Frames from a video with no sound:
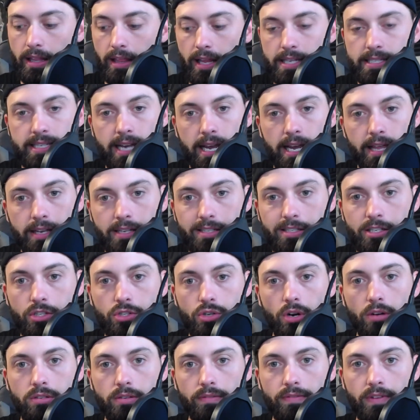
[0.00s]
Let's say these
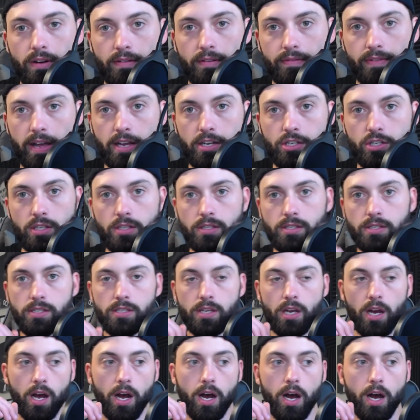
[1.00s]
disruptive innovations,